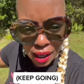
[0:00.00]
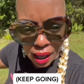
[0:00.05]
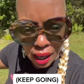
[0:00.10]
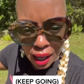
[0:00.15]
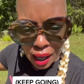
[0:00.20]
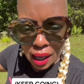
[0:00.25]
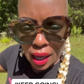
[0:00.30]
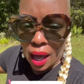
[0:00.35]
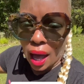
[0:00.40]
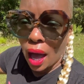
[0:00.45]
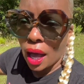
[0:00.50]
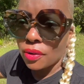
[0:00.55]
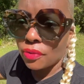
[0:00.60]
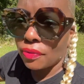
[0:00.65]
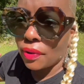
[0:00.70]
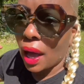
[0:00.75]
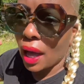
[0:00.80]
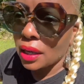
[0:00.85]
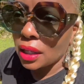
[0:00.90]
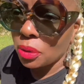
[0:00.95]
and God
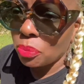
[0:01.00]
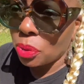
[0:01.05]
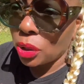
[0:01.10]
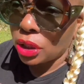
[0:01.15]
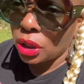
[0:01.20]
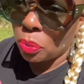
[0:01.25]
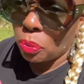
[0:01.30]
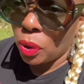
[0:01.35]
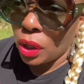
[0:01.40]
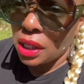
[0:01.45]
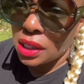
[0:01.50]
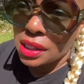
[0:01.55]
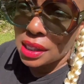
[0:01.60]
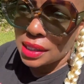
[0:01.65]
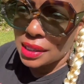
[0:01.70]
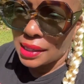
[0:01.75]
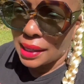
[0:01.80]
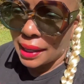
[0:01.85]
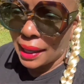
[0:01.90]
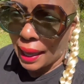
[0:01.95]
finally put the pieces
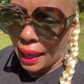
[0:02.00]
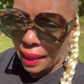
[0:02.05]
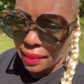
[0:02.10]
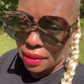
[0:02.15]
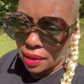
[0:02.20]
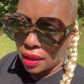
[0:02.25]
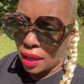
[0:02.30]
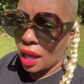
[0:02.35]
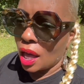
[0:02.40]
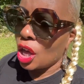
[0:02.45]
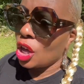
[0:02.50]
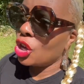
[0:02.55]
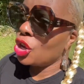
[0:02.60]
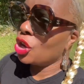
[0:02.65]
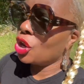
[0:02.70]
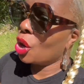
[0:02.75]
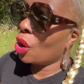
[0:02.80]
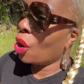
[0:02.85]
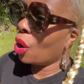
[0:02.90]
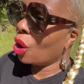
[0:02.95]
together. You
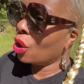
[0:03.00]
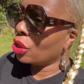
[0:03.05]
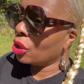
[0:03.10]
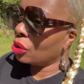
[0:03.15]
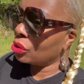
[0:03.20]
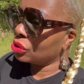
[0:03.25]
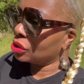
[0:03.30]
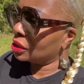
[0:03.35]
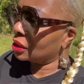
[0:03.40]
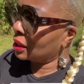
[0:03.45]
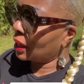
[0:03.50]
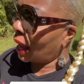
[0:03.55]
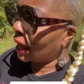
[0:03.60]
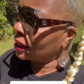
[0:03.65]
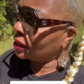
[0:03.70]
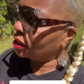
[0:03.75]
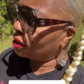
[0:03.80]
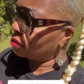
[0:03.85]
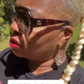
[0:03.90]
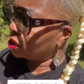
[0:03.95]
know, all those
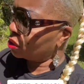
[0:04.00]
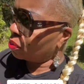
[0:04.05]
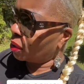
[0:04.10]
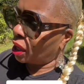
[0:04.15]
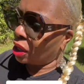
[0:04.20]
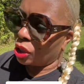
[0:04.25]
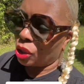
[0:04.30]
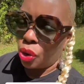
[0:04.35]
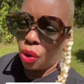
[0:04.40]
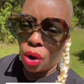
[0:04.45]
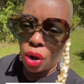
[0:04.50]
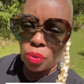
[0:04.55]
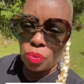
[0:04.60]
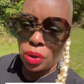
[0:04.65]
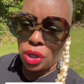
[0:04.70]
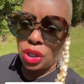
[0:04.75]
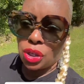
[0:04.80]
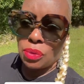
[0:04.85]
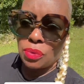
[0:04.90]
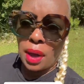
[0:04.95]
nights of sweat, Lord,
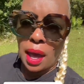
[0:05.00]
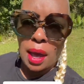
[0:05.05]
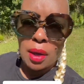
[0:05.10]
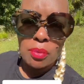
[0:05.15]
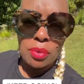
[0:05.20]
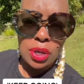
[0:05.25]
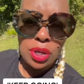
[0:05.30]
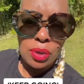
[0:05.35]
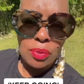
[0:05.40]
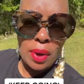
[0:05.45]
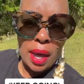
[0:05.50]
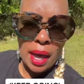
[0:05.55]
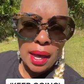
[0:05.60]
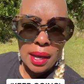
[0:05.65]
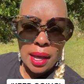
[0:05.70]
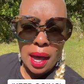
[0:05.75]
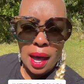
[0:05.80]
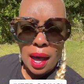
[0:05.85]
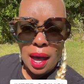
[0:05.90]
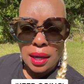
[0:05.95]
where you at? Where you at,
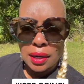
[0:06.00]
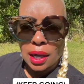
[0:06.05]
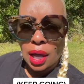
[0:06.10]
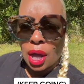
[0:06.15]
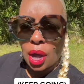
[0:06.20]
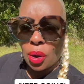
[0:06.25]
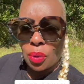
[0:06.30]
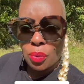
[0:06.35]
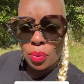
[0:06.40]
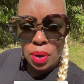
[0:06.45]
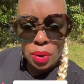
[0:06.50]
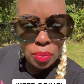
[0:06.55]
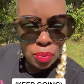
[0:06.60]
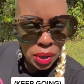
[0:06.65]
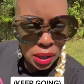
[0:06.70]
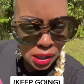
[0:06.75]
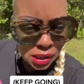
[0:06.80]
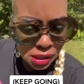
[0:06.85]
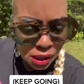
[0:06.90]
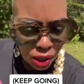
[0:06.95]
God?
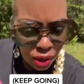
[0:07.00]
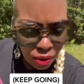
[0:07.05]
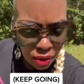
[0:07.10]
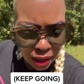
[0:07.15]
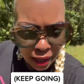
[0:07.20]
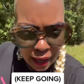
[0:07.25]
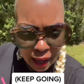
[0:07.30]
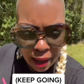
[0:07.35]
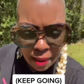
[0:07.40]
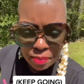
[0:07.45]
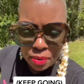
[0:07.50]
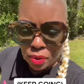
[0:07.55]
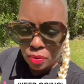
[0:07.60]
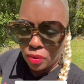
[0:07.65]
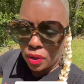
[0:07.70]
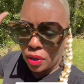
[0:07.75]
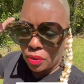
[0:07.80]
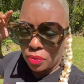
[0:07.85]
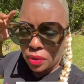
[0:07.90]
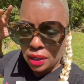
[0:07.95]
When is it going to happen?
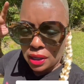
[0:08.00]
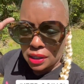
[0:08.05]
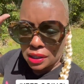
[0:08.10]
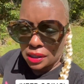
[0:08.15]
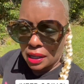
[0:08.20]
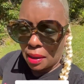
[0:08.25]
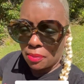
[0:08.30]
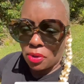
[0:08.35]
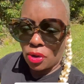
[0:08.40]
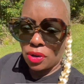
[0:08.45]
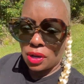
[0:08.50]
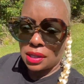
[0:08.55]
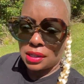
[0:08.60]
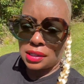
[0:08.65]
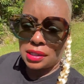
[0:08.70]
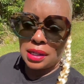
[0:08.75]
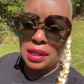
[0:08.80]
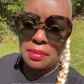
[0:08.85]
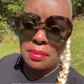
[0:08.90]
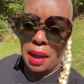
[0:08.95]
When is I'm going to
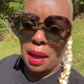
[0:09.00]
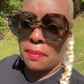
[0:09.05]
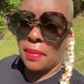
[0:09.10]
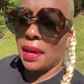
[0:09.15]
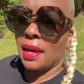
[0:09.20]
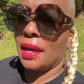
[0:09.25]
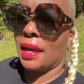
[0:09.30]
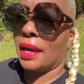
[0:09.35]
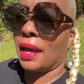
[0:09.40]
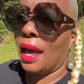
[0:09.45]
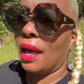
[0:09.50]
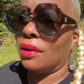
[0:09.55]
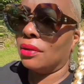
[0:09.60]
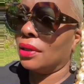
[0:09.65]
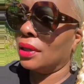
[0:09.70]
see my bank account